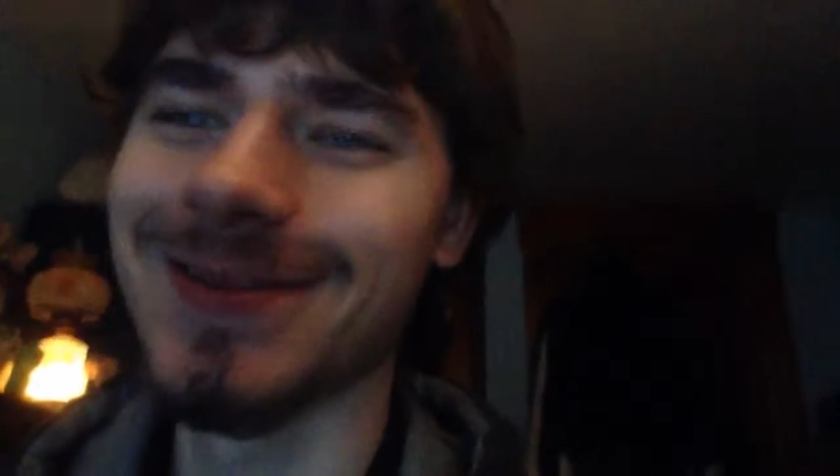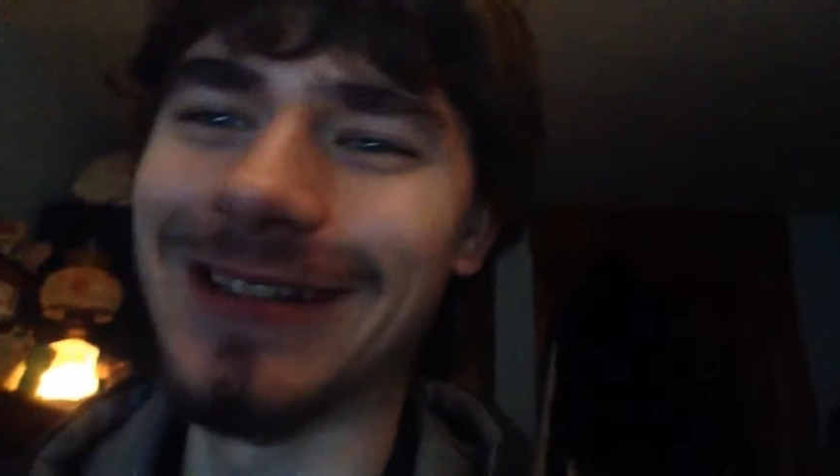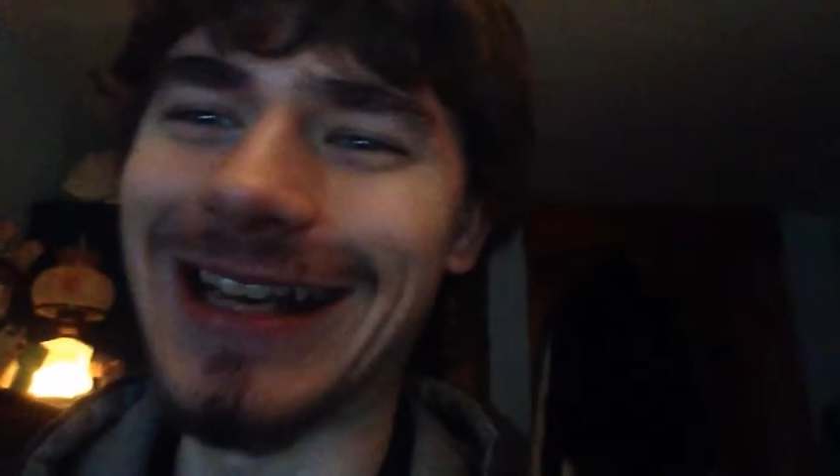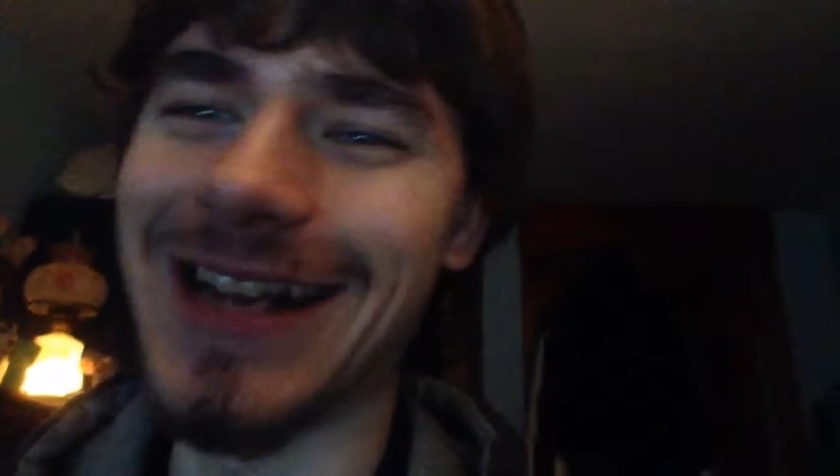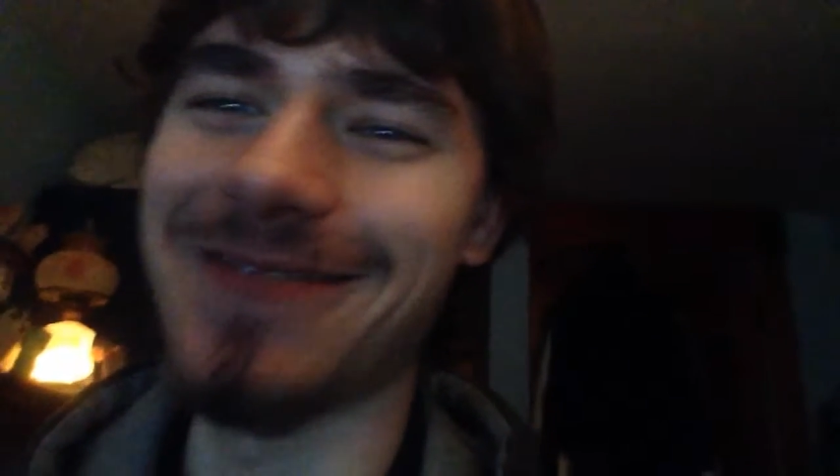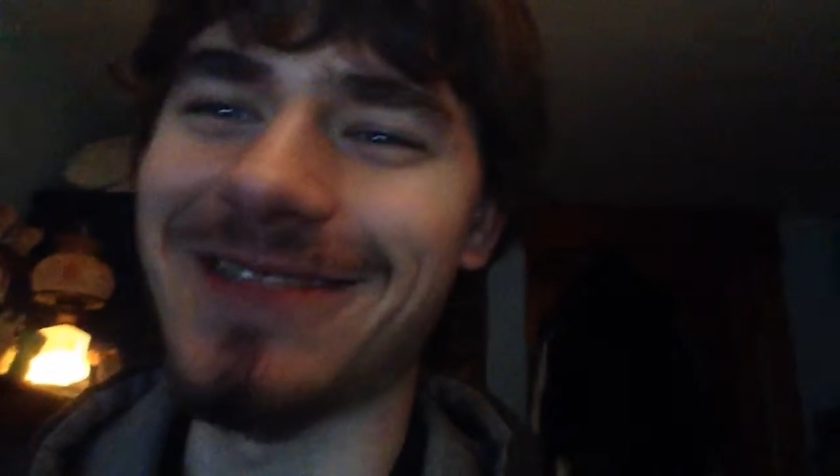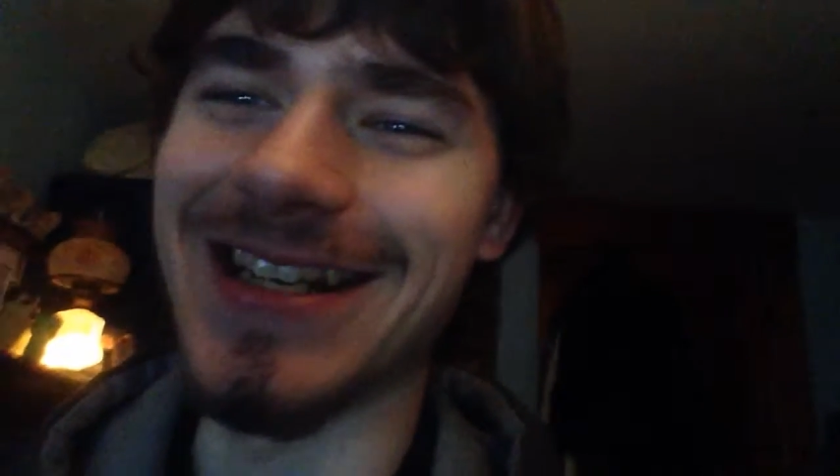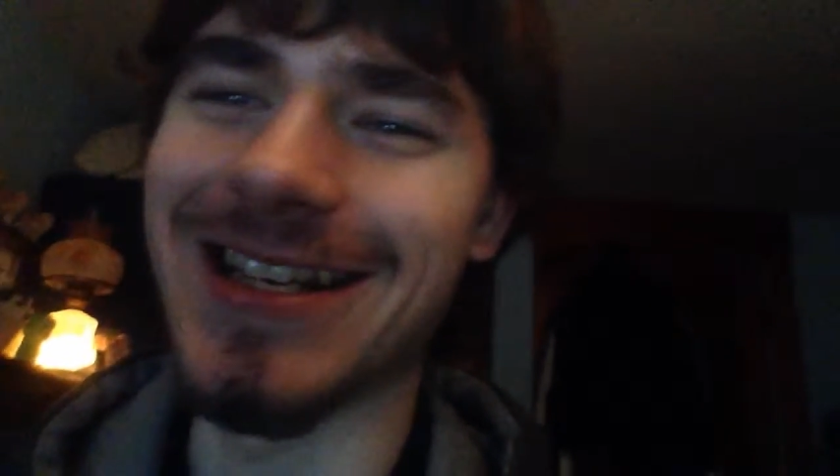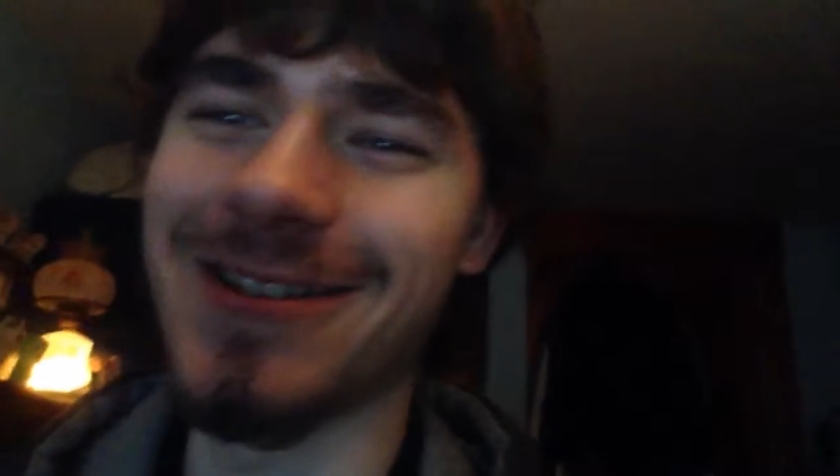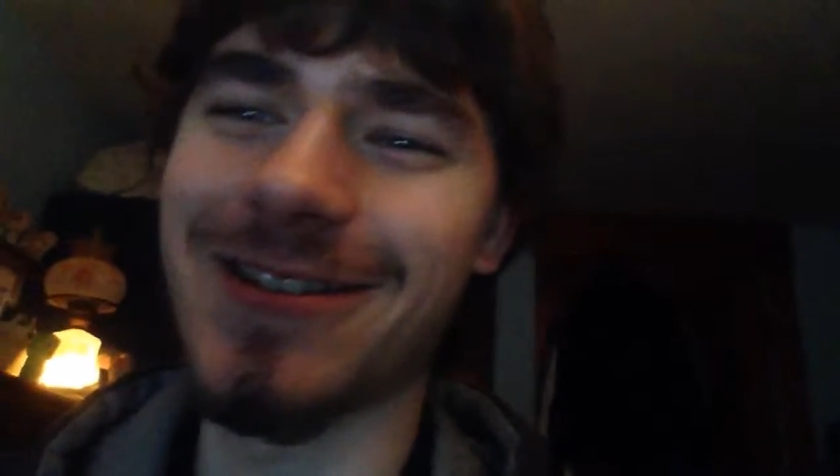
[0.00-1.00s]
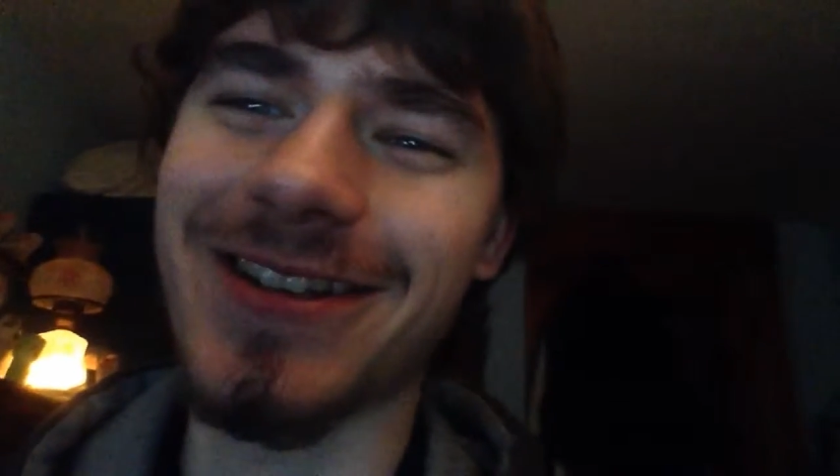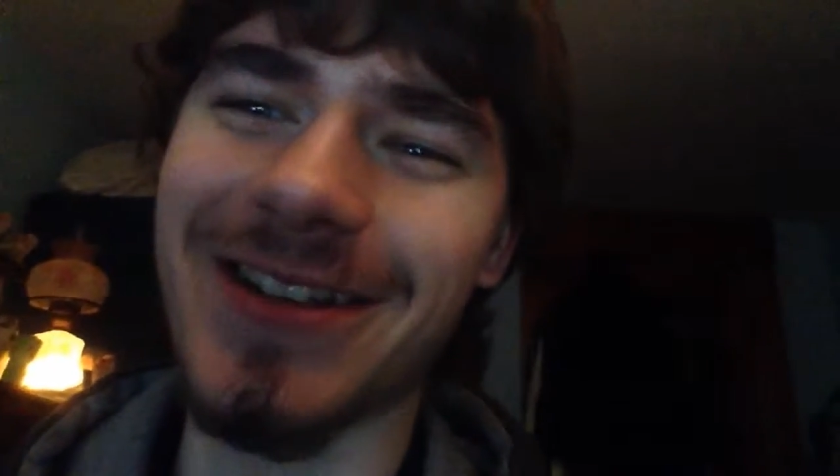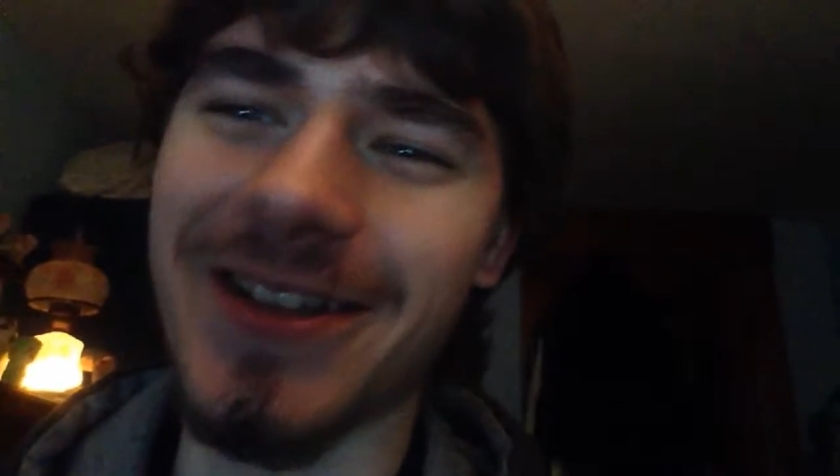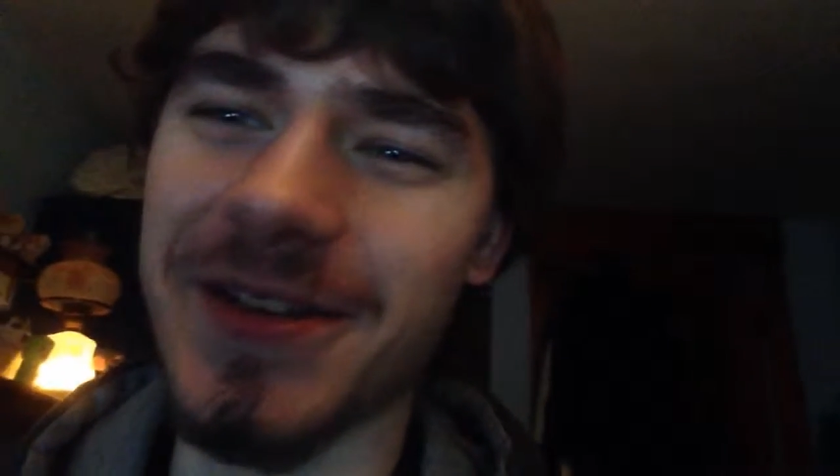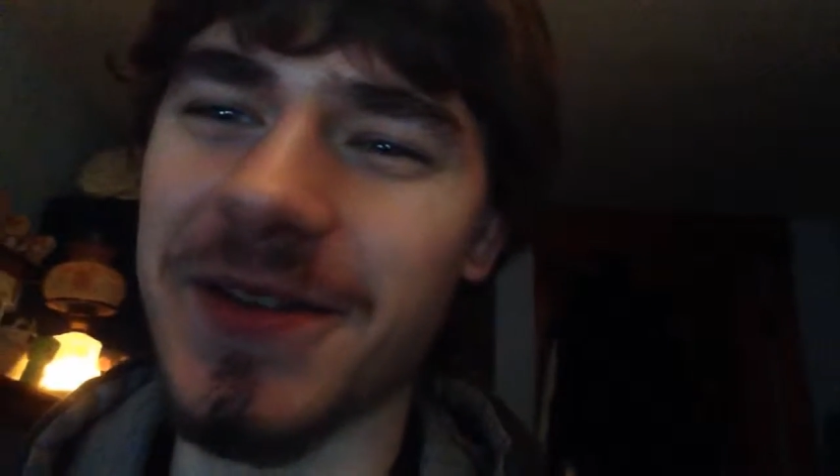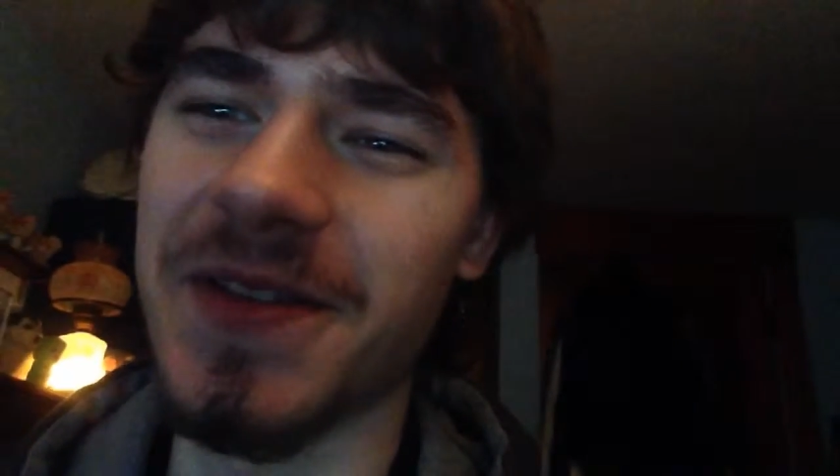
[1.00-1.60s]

when and ish, the,